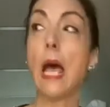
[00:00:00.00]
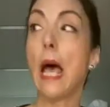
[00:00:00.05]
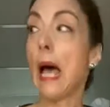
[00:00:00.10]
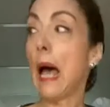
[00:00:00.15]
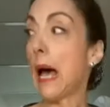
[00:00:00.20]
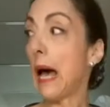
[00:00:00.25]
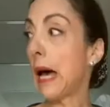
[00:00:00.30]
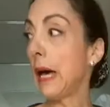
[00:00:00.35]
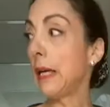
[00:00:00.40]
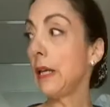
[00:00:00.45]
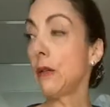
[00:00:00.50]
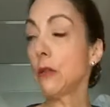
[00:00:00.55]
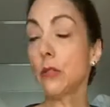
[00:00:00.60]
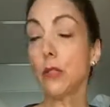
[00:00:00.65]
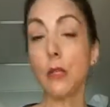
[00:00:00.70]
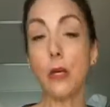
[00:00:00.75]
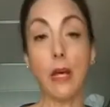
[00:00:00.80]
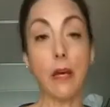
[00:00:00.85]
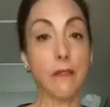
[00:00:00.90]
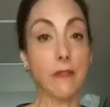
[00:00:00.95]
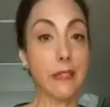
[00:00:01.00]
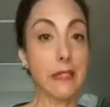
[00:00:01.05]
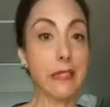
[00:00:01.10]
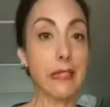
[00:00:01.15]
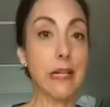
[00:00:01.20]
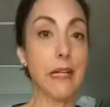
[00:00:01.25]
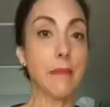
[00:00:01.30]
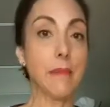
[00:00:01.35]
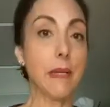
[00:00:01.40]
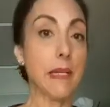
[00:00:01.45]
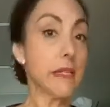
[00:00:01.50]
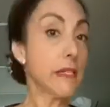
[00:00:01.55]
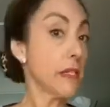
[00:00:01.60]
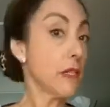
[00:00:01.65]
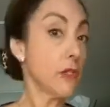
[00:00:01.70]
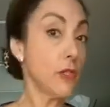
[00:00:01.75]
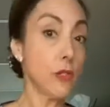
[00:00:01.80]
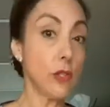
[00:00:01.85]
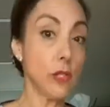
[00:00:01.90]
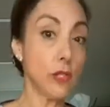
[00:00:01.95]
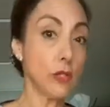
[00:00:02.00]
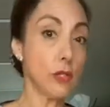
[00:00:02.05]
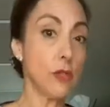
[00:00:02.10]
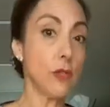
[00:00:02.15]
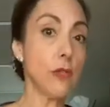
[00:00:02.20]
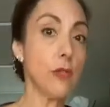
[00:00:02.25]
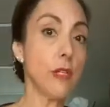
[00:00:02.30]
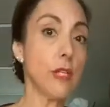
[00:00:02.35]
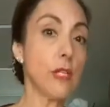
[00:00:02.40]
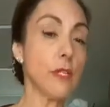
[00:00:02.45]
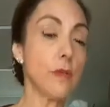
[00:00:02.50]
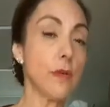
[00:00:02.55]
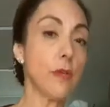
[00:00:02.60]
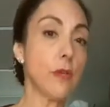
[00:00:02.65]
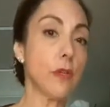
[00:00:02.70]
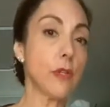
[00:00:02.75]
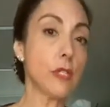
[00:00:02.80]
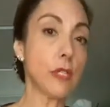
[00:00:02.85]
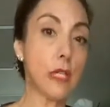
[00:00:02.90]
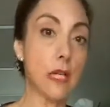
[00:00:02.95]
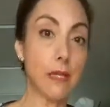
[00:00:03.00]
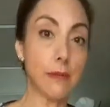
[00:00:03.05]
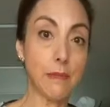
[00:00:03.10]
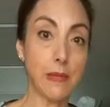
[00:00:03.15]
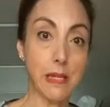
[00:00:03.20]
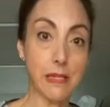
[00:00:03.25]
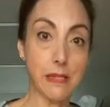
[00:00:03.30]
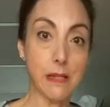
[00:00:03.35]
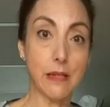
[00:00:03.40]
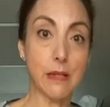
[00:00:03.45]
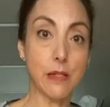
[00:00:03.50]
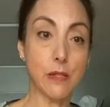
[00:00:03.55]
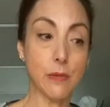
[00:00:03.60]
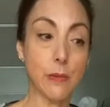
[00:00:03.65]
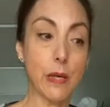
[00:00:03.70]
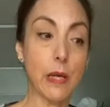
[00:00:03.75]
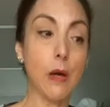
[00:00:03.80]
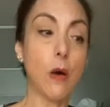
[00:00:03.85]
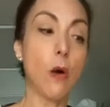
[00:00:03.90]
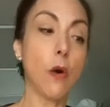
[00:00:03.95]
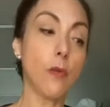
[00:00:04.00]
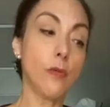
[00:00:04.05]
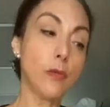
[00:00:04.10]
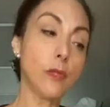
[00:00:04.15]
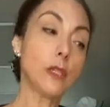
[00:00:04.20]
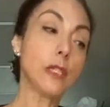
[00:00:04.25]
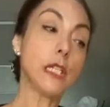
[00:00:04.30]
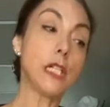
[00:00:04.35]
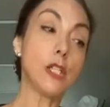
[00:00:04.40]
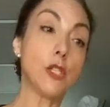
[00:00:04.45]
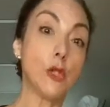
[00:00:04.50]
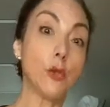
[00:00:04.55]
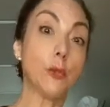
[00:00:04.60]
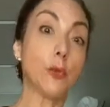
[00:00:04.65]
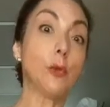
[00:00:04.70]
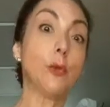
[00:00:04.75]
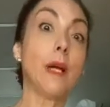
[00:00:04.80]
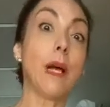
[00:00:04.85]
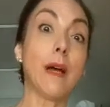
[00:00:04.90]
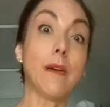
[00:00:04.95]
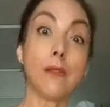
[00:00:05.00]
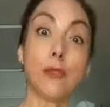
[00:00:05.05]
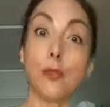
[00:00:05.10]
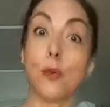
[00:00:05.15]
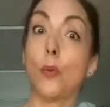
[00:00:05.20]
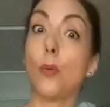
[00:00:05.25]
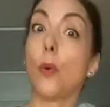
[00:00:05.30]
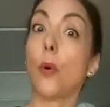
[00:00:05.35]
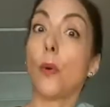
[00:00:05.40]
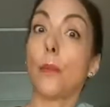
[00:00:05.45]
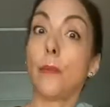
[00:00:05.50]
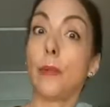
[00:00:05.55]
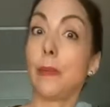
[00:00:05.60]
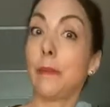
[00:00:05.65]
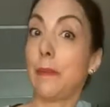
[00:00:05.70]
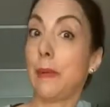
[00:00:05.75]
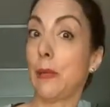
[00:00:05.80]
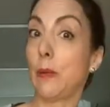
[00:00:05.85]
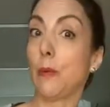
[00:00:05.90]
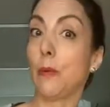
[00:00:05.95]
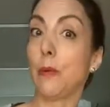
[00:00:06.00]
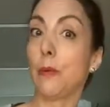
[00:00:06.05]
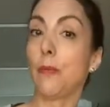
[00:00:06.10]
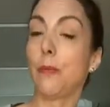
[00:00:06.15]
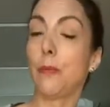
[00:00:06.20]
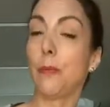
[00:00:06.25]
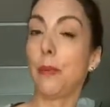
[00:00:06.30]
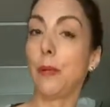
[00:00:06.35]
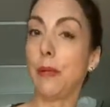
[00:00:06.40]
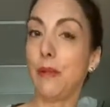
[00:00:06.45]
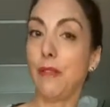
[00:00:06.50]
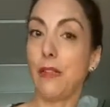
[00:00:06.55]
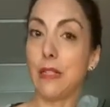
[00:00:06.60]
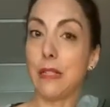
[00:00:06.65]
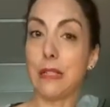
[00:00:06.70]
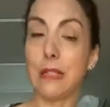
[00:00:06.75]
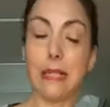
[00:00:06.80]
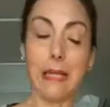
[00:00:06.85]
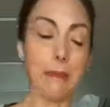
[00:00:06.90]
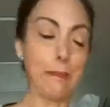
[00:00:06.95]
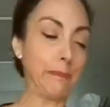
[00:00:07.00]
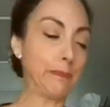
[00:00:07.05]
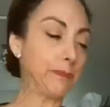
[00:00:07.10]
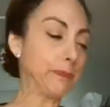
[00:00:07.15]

I also have a stand mixer. You can do this with your stand mixer as well. Obviously, you will have to warm the milk previously.